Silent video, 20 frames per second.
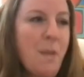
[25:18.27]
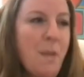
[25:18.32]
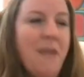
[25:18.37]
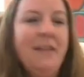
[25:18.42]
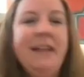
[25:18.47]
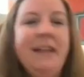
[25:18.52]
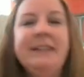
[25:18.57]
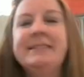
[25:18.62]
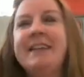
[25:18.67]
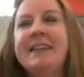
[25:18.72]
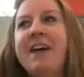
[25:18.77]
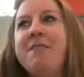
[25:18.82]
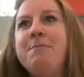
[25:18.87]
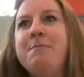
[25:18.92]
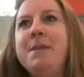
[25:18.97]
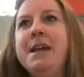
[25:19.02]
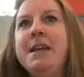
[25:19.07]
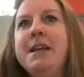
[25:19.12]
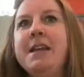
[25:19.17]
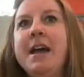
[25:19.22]
These
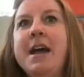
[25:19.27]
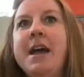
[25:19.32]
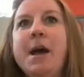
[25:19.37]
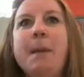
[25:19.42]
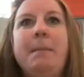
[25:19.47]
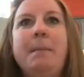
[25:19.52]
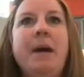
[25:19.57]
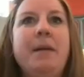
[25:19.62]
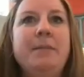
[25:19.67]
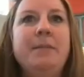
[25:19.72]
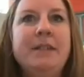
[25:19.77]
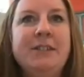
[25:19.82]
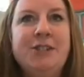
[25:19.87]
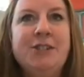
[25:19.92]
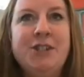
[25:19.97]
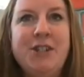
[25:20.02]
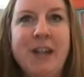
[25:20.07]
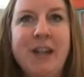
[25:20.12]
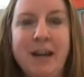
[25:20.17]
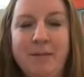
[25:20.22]
have been
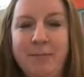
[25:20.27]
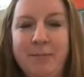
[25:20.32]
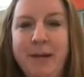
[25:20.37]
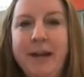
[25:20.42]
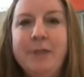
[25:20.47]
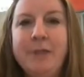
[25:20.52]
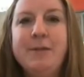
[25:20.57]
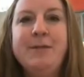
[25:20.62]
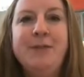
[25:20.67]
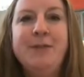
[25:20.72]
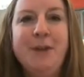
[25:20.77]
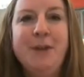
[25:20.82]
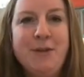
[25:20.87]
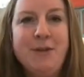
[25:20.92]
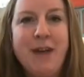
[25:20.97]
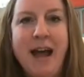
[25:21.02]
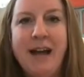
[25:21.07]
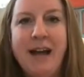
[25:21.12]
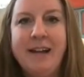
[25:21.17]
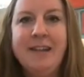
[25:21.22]
published in
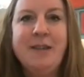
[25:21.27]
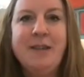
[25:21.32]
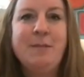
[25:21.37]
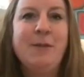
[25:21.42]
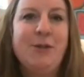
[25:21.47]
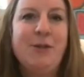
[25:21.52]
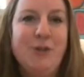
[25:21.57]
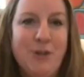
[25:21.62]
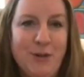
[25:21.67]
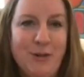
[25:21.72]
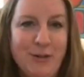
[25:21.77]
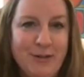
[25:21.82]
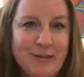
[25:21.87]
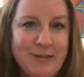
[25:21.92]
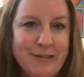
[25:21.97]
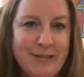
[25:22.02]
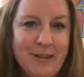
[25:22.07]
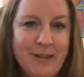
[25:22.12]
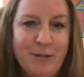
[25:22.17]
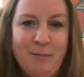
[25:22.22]
peer-reviewed academic
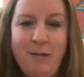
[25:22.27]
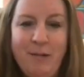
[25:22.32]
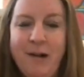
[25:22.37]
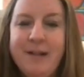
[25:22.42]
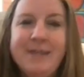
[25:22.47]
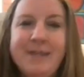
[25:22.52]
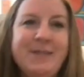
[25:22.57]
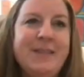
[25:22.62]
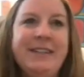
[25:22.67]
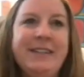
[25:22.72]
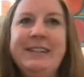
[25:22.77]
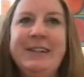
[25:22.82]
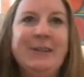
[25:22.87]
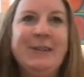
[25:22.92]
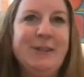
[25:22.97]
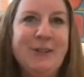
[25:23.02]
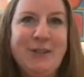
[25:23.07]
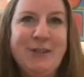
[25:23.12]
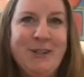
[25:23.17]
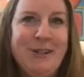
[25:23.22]
journals. They're part of the
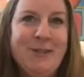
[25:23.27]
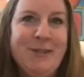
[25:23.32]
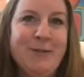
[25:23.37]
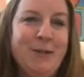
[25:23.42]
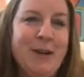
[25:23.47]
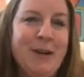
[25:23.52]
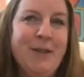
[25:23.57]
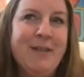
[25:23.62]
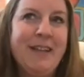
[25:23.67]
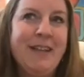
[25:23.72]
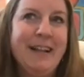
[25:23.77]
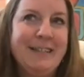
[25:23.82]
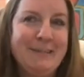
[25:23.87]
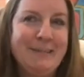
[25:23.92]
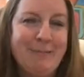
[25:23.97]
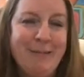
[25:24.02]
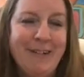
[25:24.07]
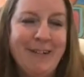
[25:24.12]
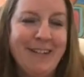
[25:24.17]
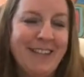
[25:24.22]
literature, whatever
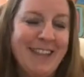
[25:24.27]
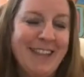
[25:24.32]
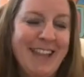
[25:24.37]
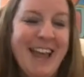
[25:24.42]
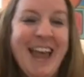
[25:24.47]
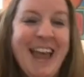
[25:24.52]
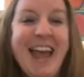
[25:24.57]
that's worth.